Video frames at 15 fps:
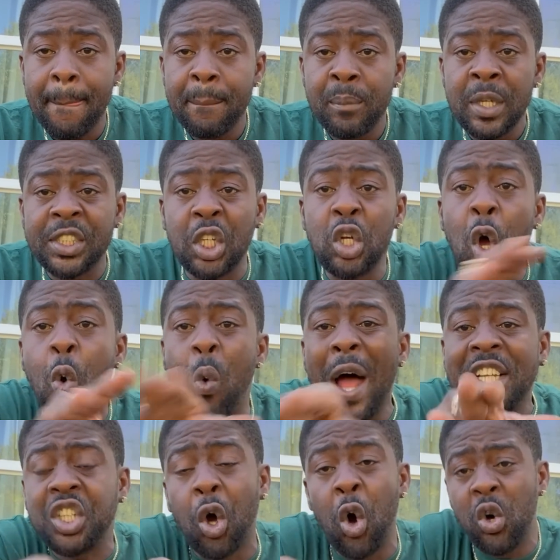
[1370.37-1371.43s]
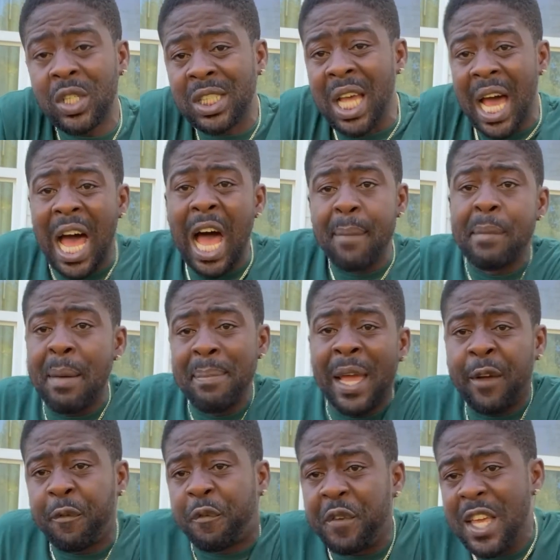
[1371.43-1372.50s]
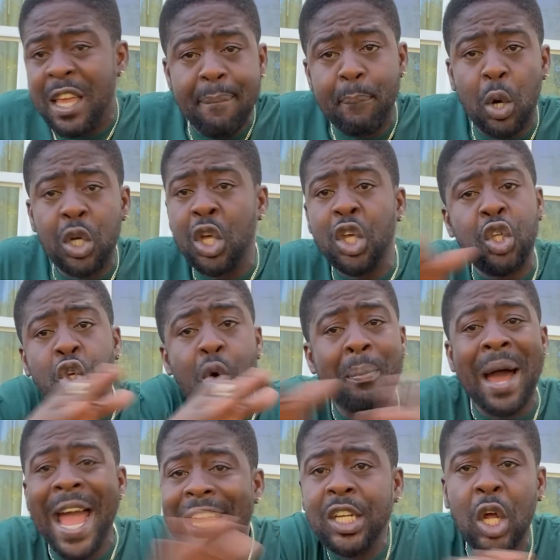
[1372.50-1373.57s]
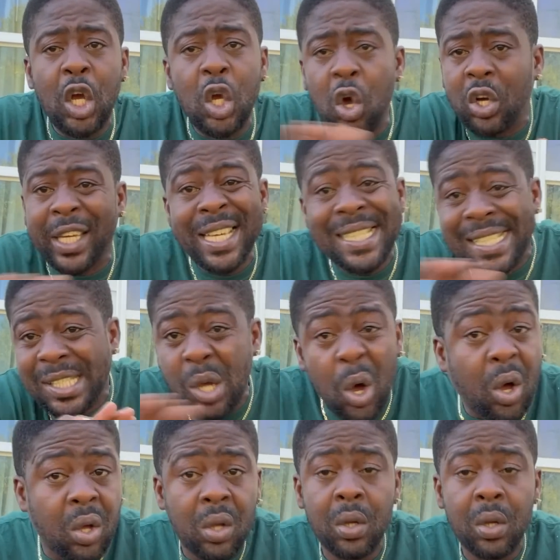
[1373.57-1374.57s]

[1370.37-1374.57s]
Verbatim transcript: So now watch out time I make fee money. You might not lucky so.